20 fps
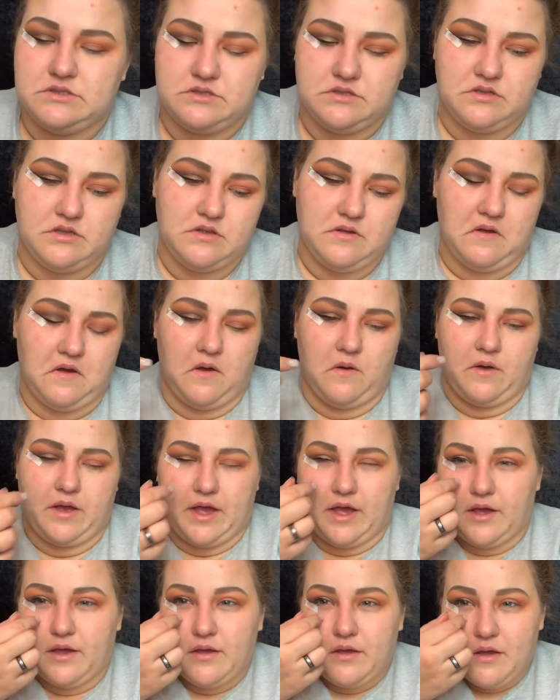okay.
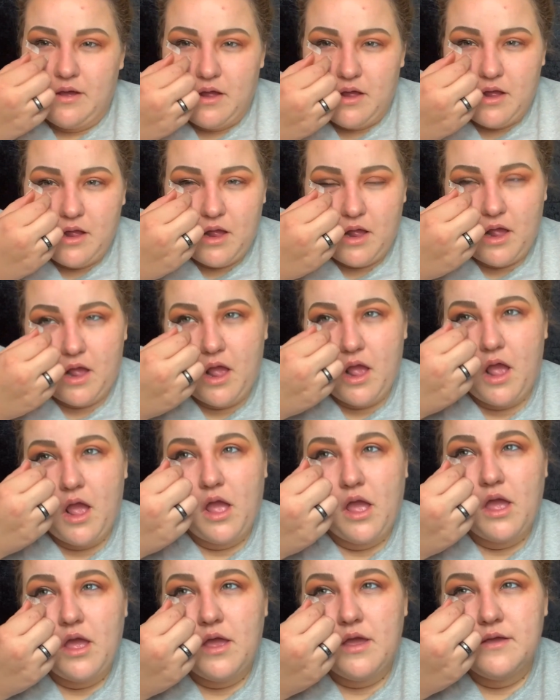
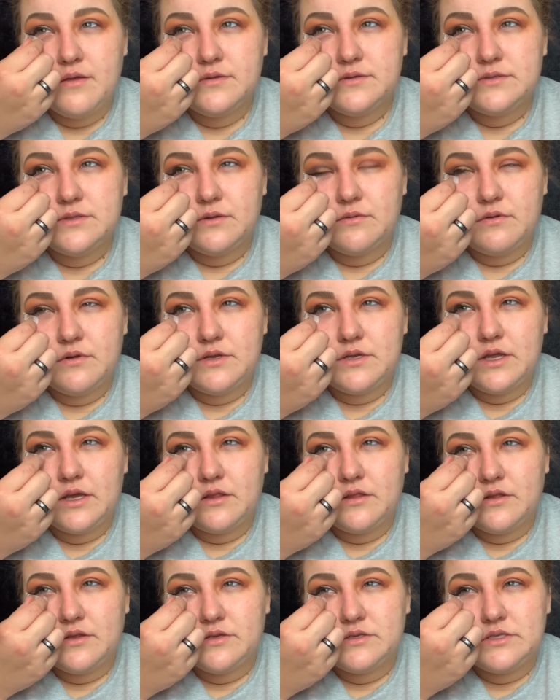So I'm gonna take the
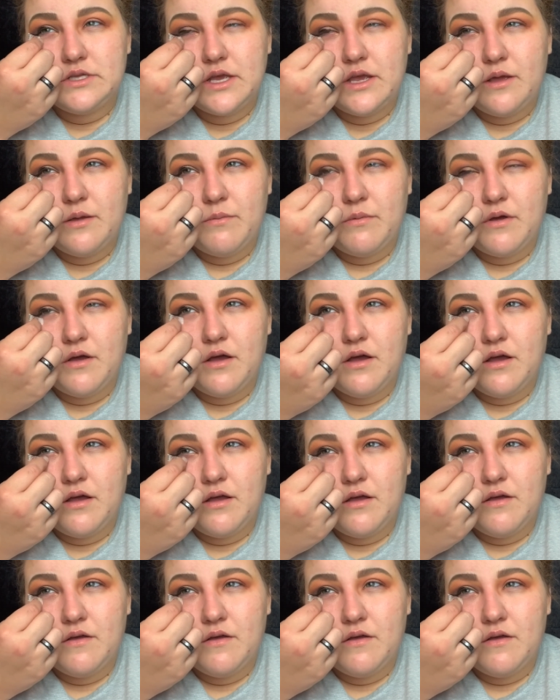tape off,